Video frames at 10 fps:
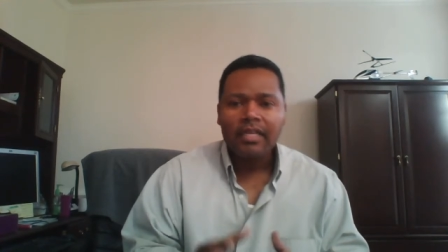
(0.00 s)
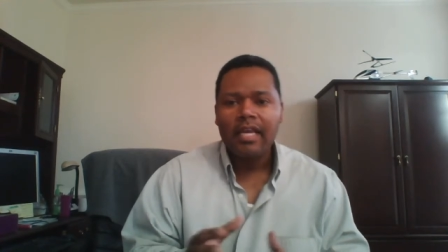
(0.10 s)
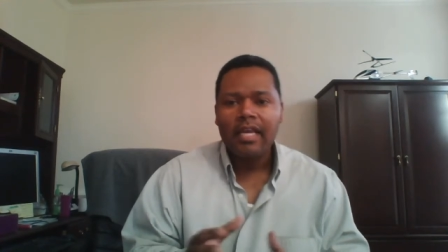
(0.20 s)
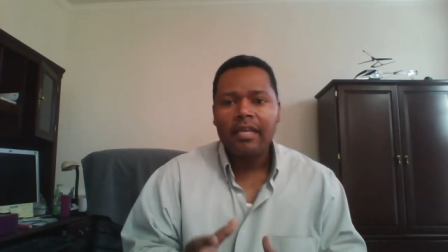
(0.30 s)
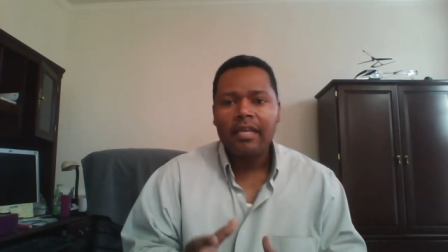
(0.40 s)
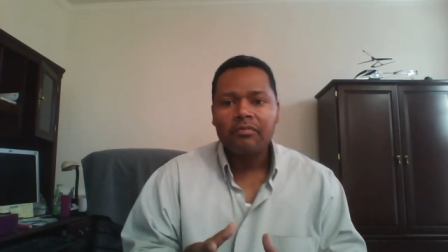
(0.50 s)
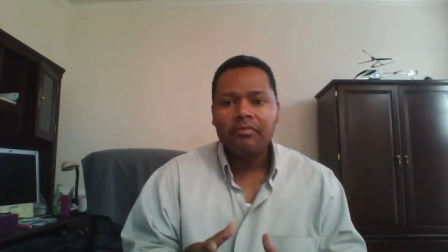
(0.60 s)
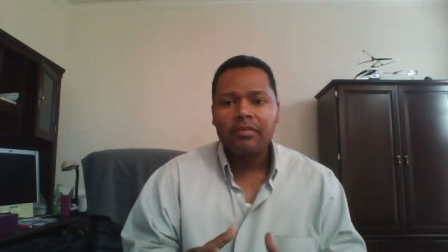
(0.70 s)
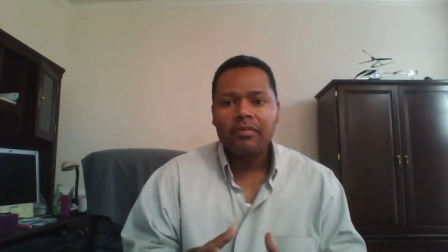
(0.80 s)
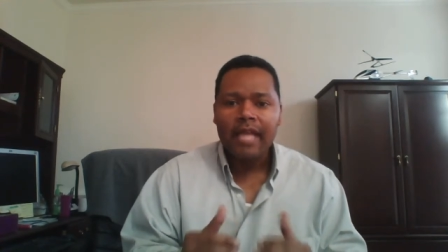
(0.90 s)
And
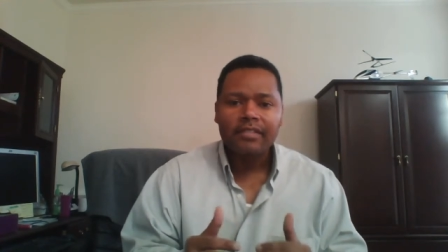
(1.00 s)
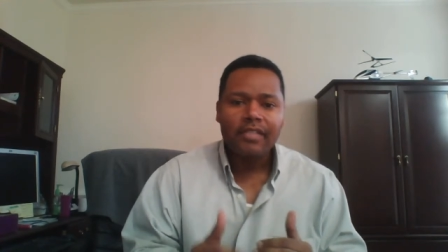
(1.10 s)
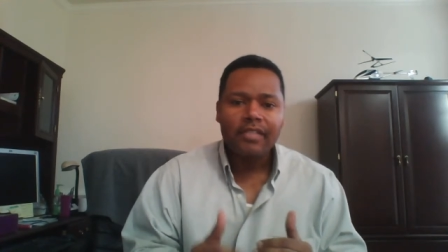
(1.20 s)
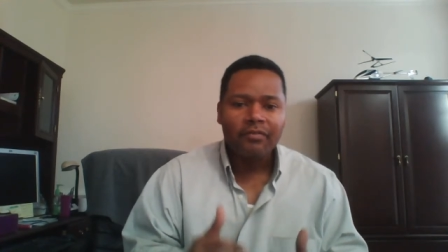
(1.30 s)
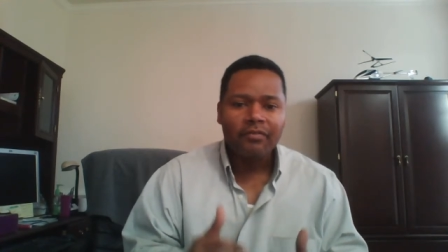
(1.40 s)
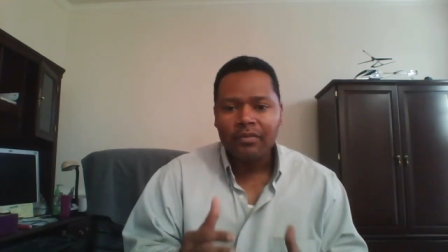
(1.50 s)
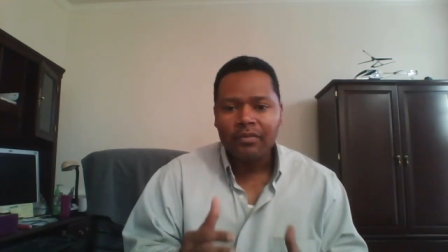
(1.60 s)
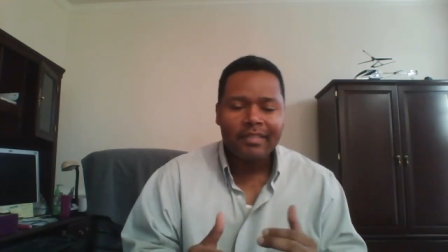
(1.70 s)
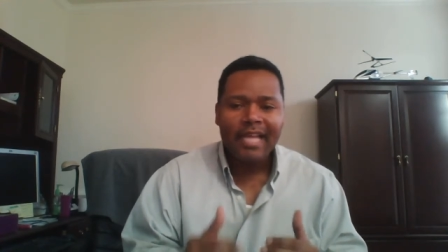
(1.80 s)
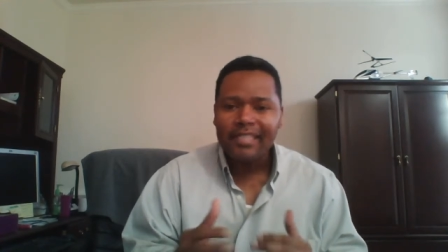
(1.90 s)
that's and if you
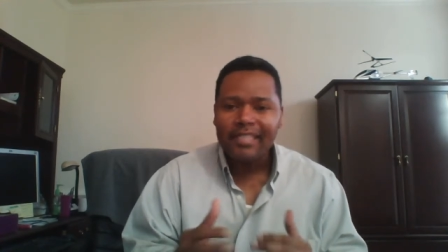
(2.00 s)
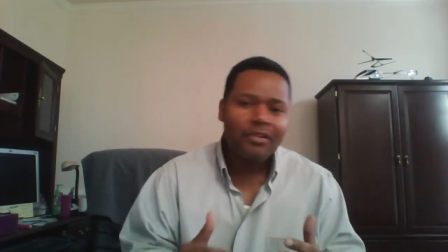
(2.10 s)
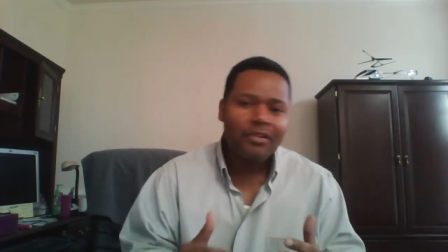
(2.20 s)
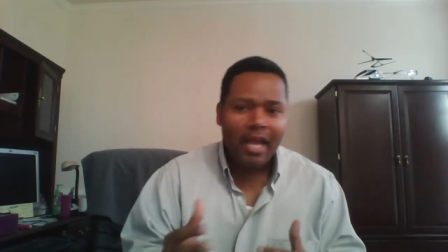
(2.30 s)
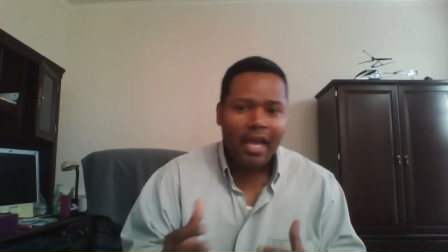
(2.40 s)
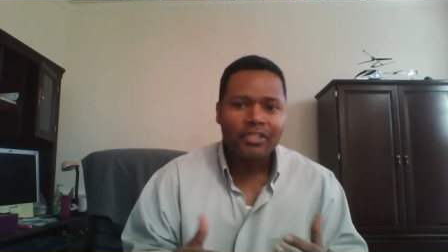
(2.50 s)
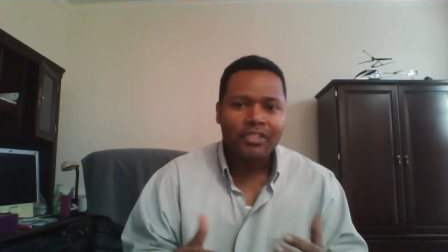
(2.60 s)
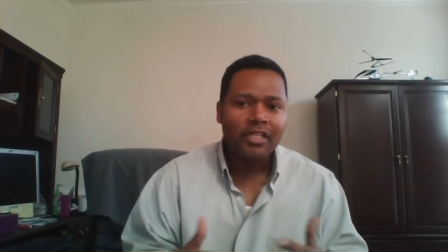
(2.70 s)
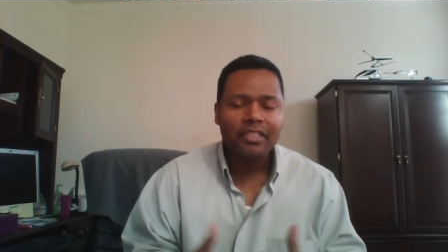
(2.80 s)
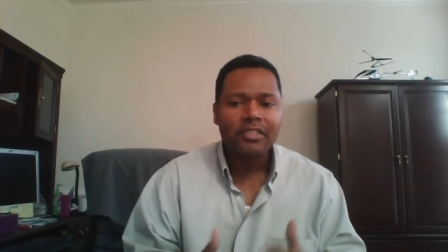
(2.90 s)
that's how you kind of
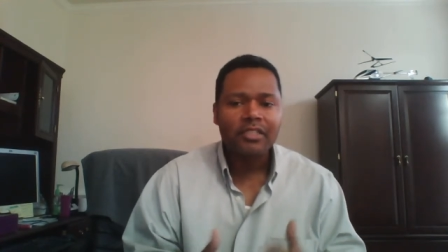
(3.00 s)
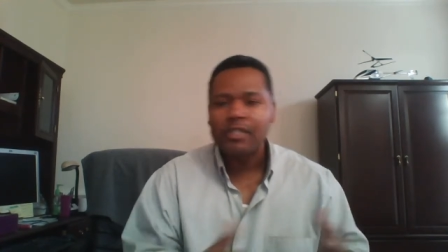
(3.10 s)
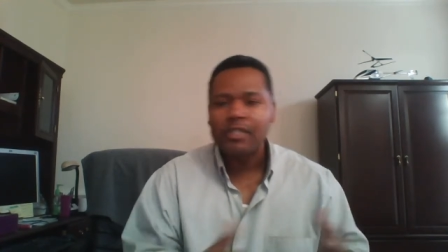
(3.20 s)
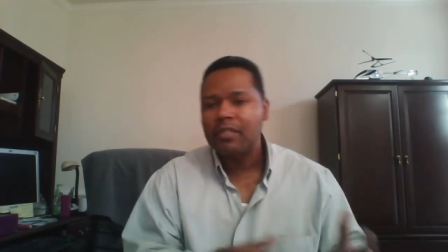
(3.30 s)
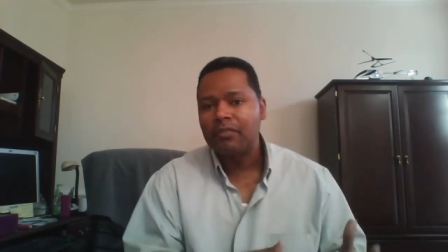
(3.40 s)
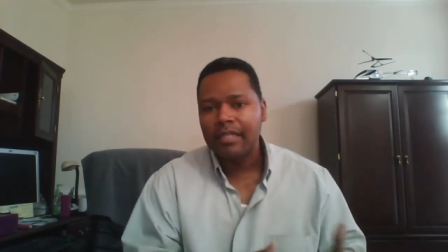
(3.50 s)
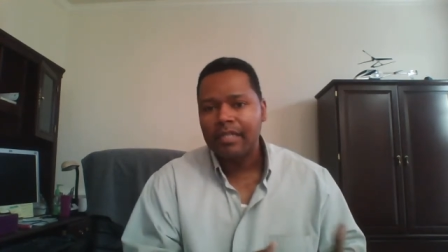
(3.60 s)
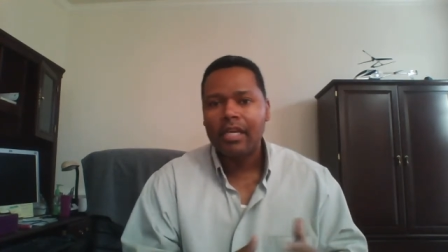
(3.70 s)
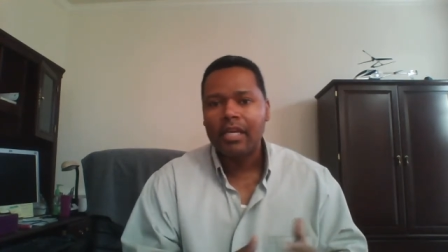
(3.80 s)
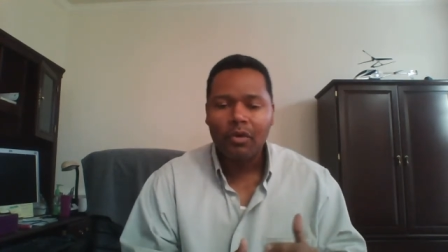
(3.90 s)
judge things, especially if you're in
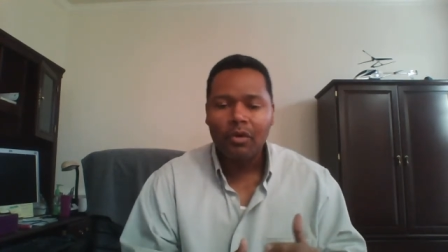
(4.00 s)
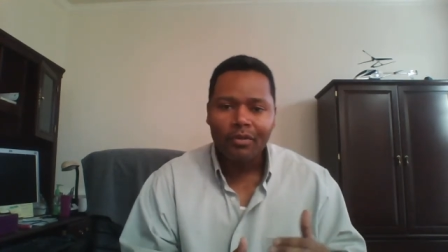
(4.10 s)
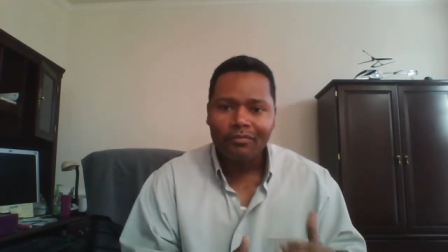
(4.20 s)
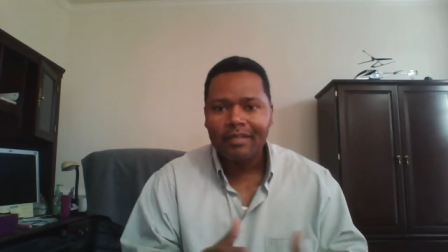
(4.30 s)
that tech world.